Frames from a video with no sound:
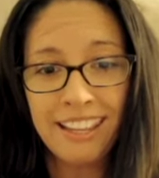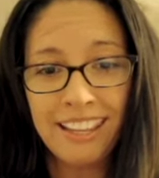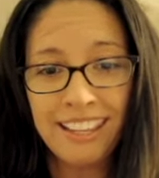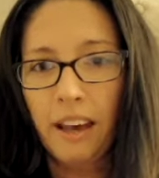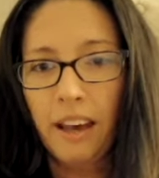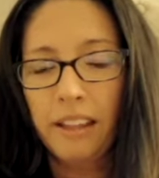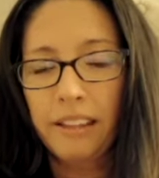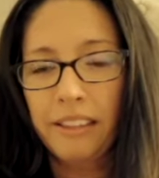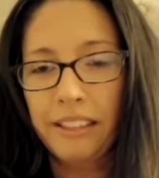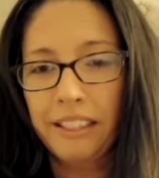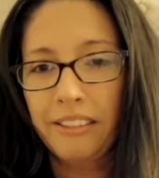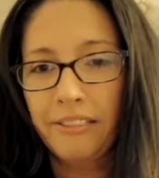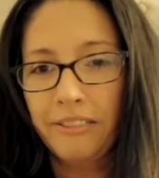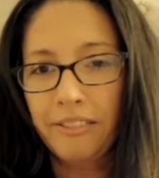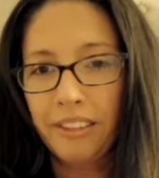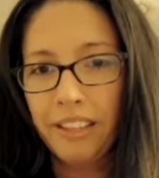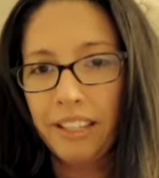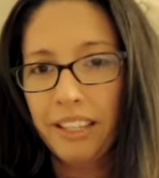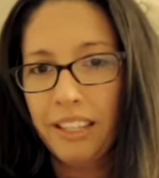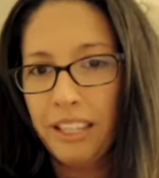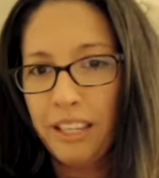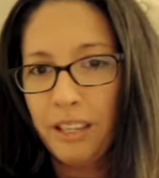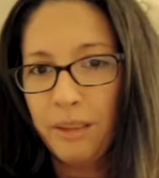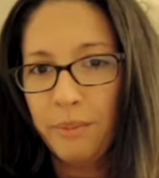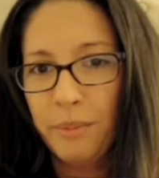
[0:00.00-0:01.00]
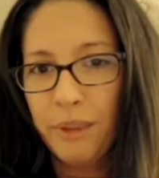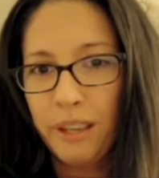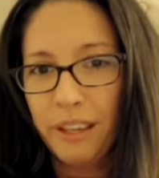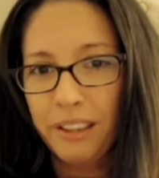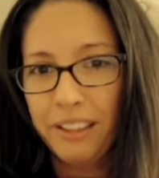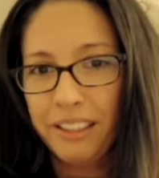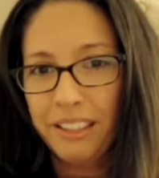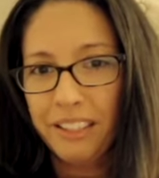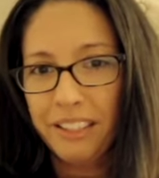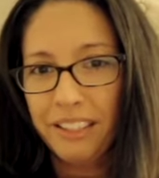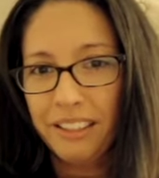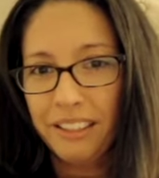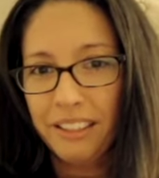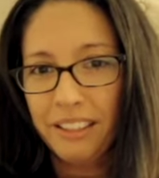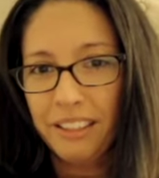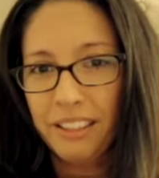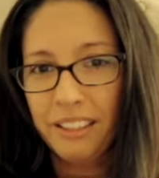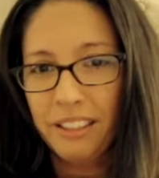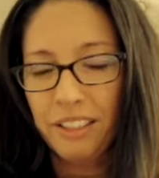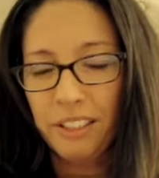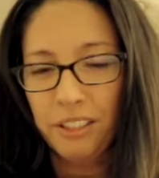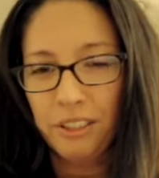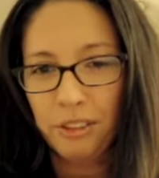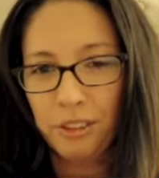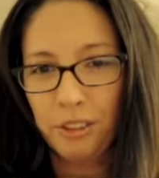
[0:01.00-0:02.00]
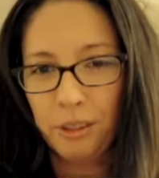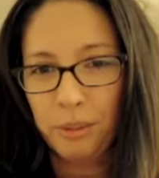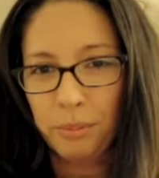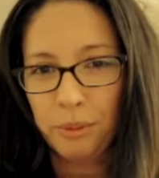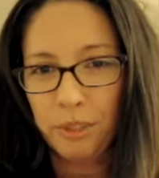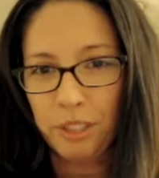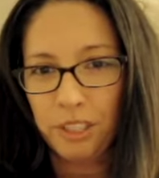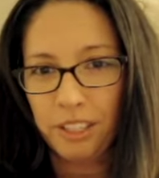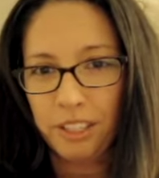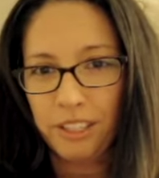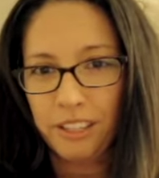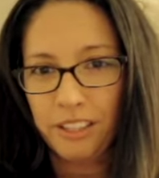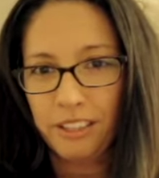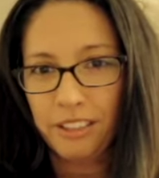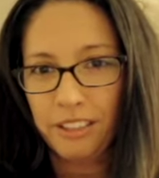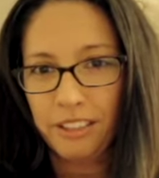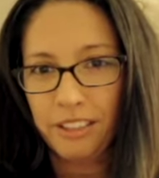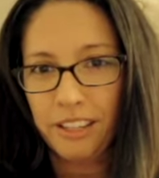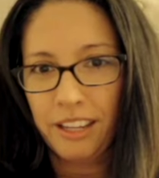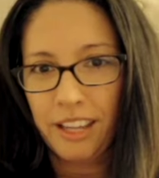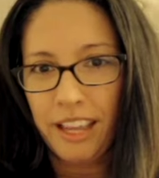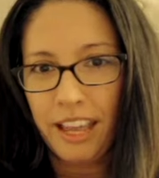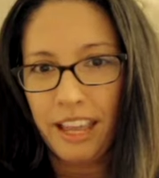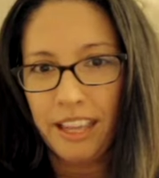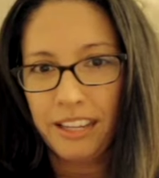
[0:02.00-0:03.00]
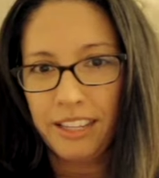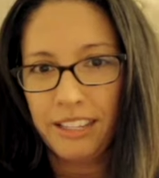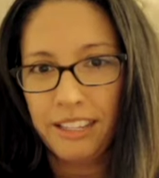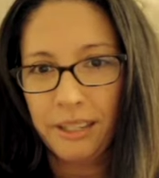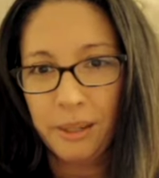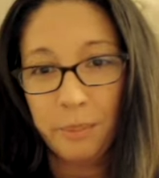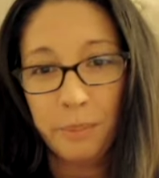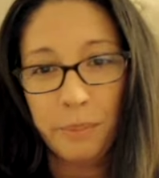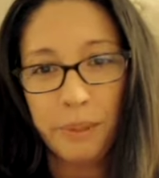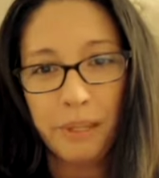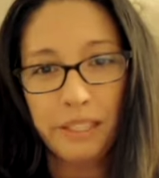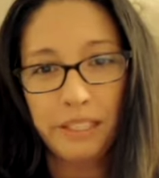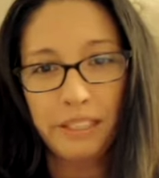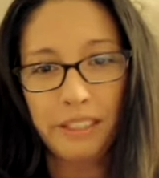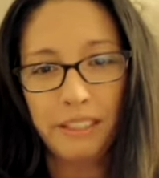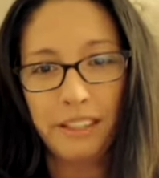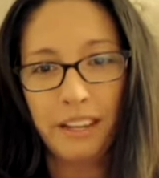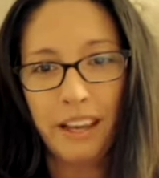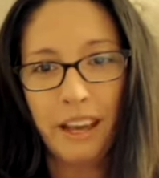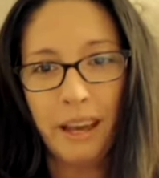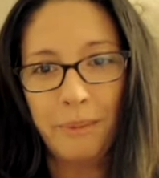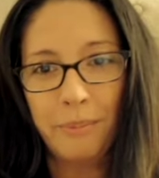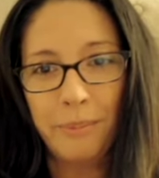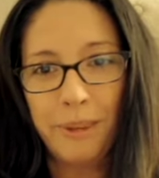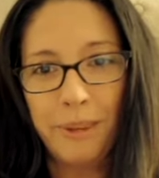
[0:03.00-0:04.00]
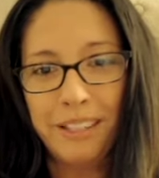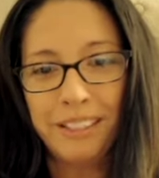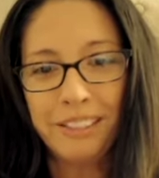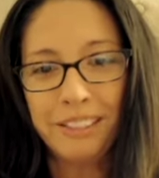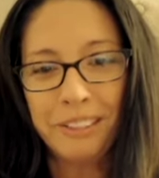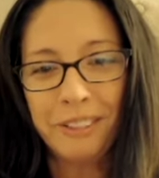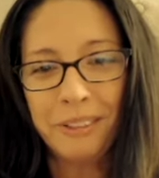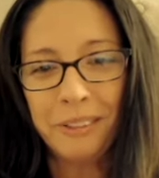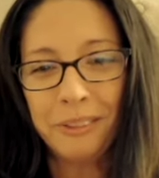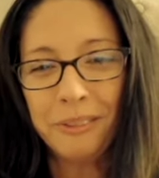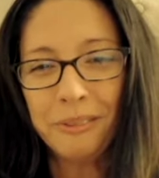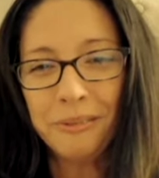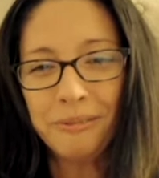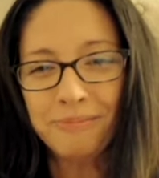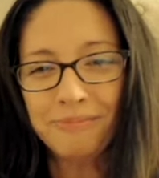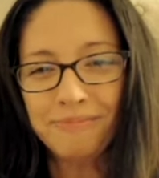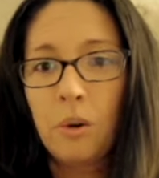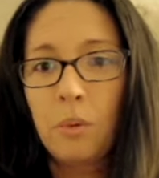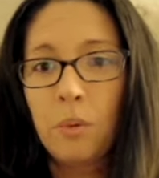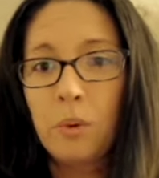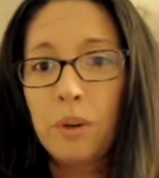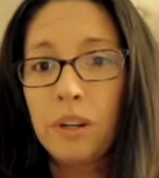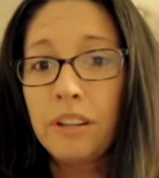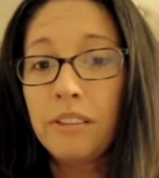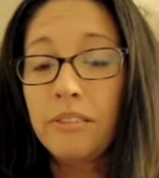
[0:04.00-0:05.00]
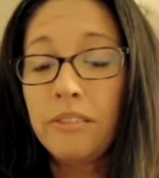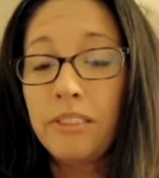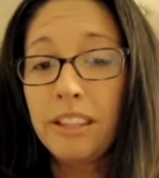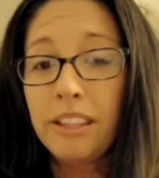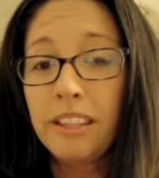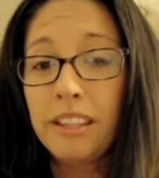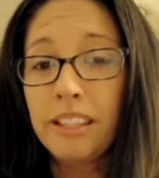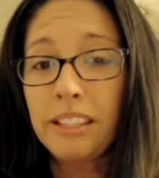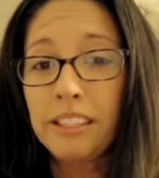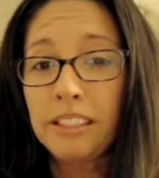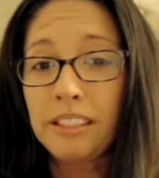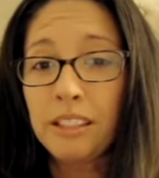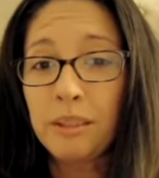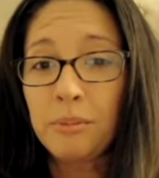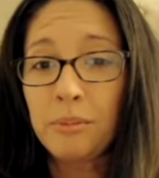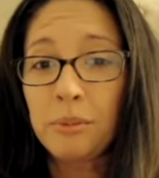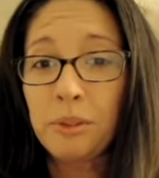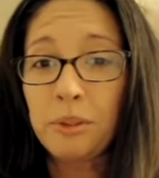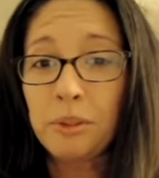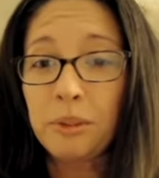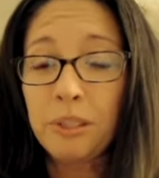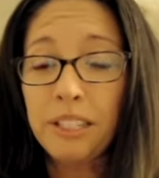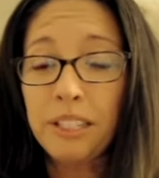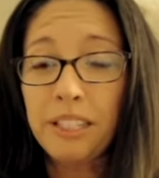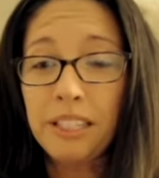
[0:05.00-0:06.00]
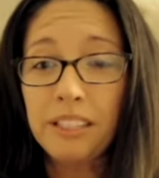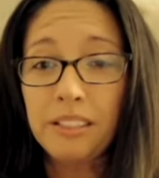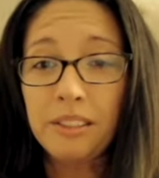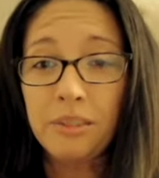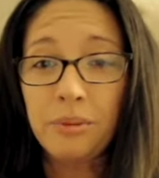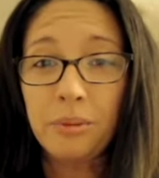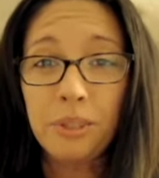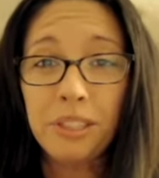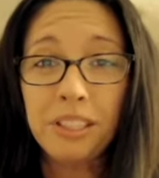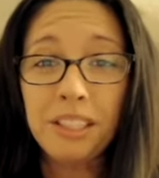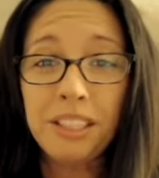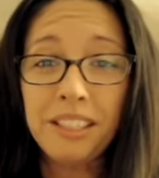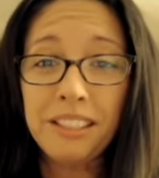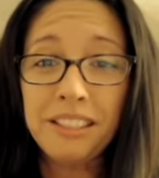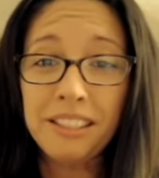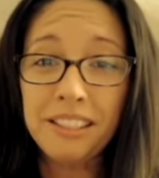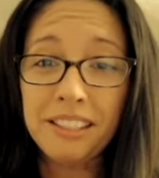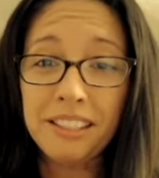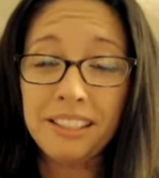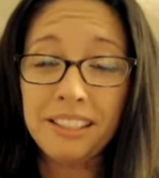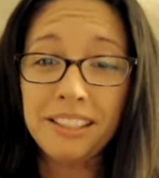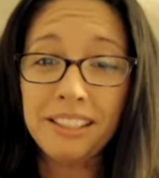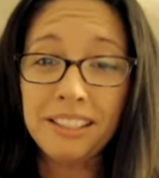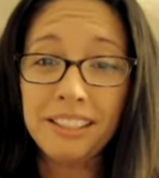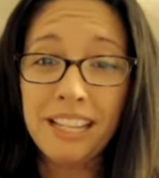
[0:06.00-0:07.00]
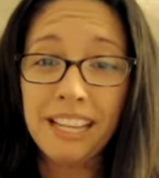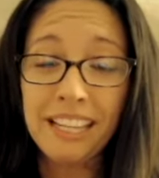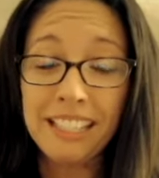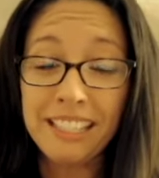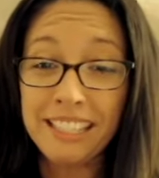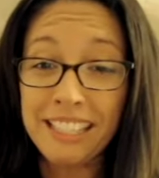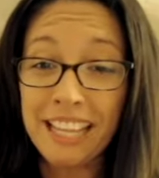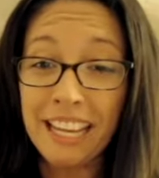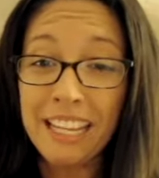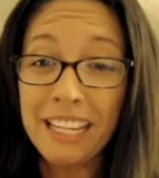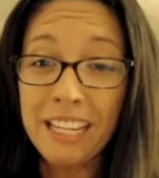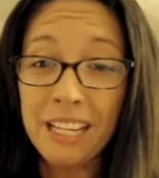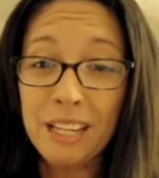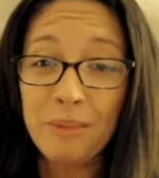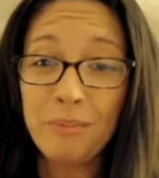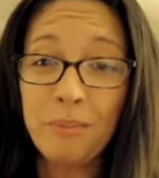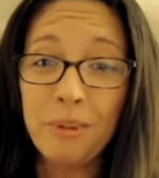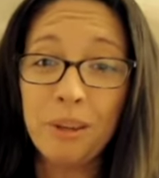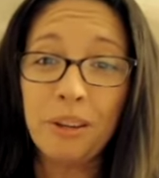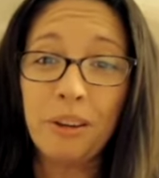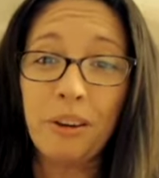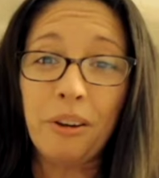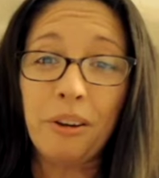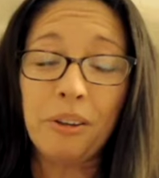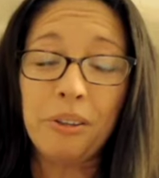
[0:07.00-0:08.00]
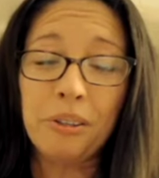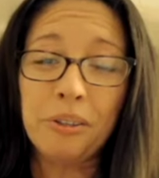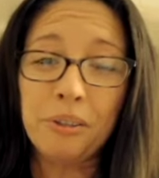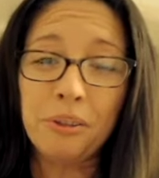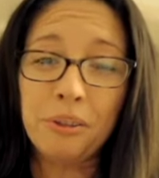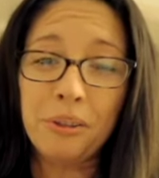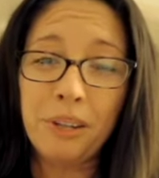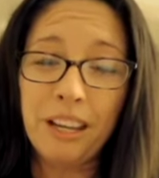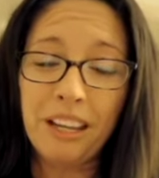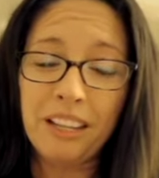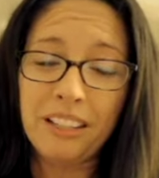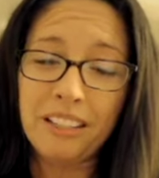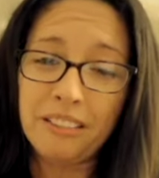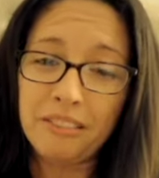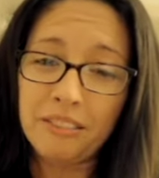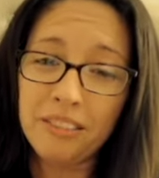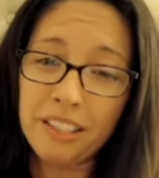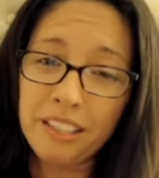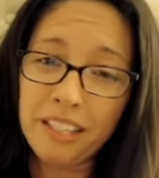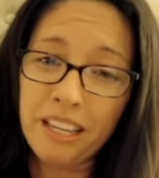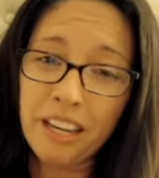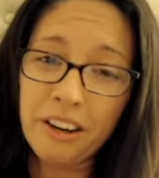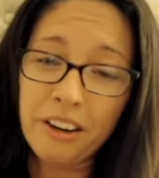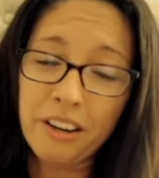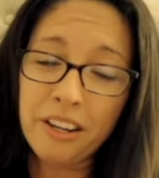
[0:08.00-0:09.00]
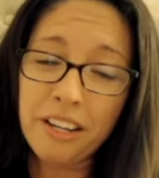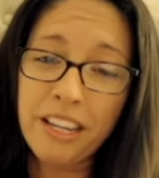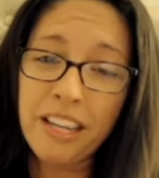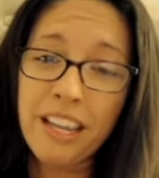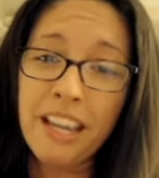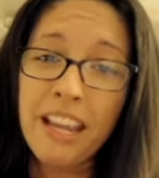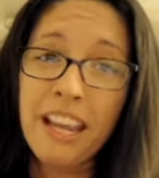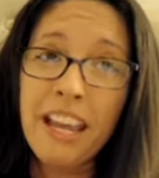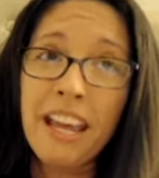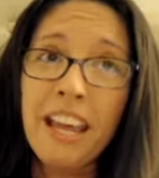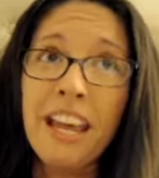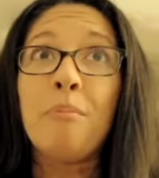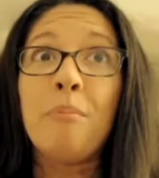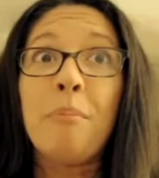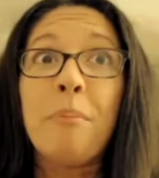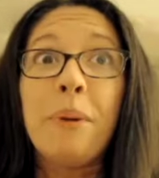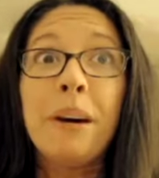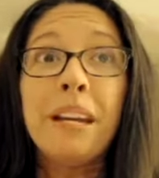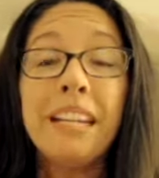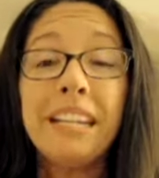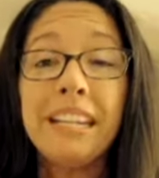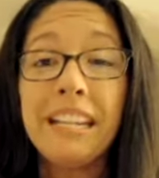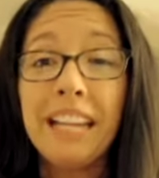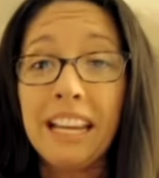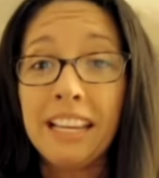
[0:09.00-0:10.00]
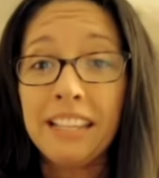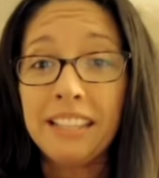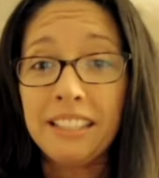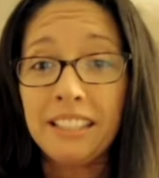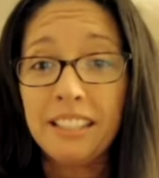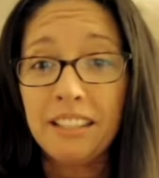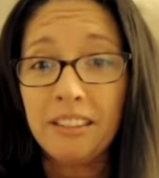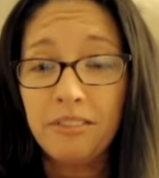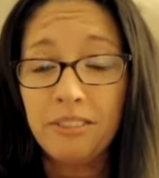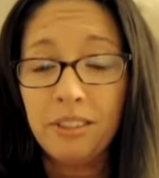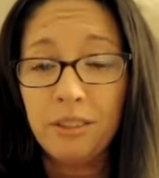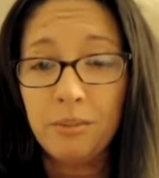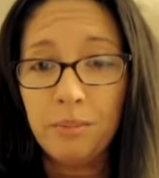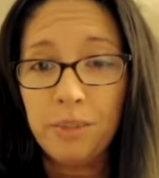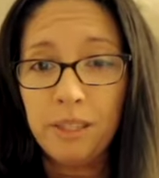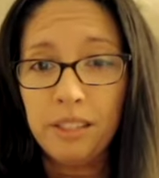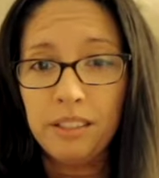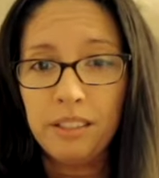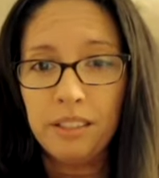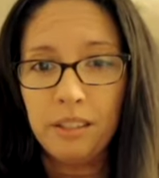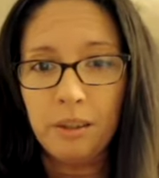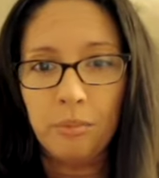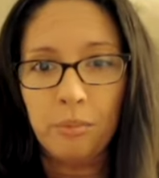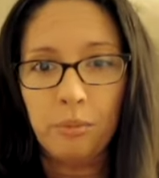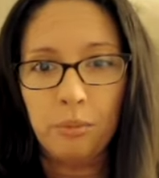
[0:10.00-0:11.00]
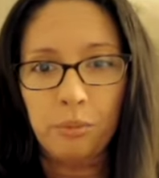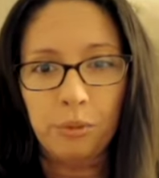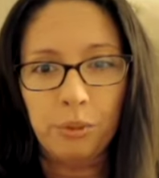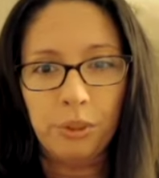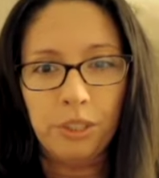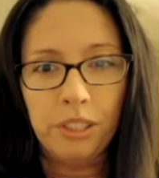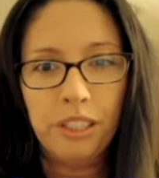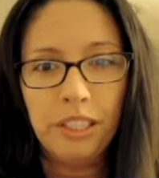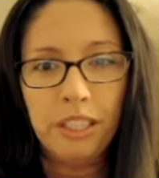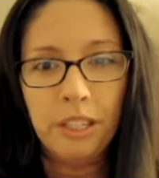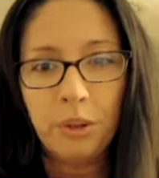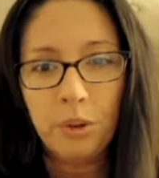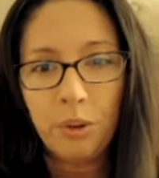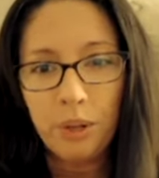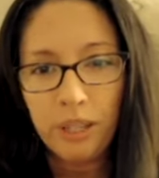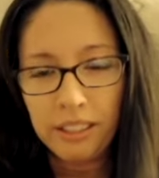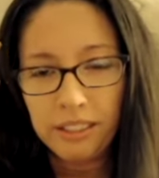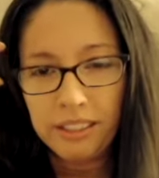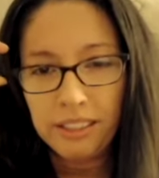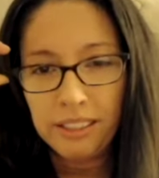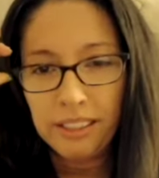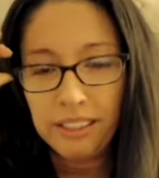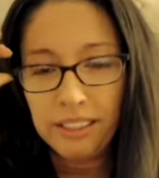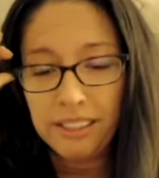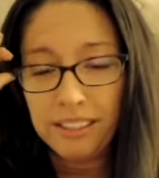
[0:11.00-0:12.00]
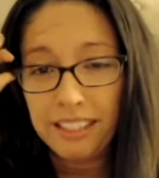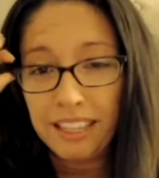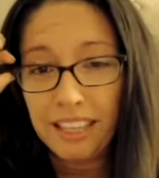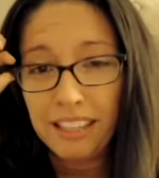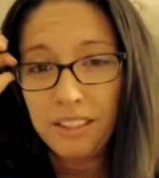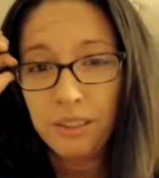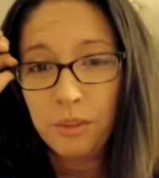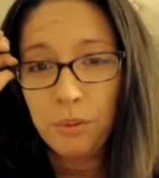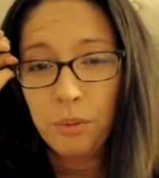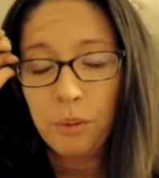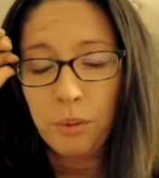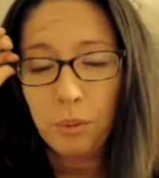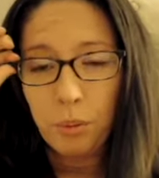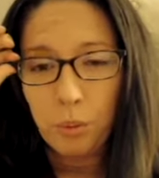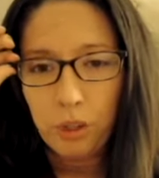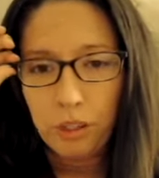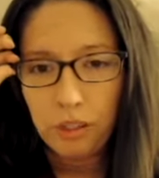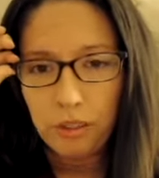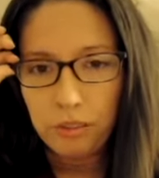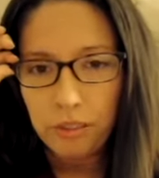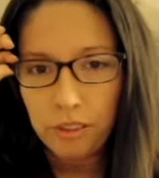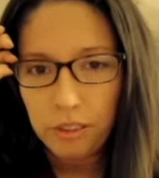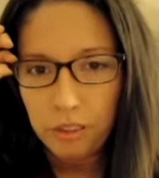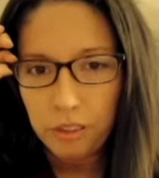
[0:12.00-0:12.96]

I'll leave the email in the description and in a pinned comment too. One of the things I'm doing is really exciting, but also kind of scary, but it has given me some really quick success with one of the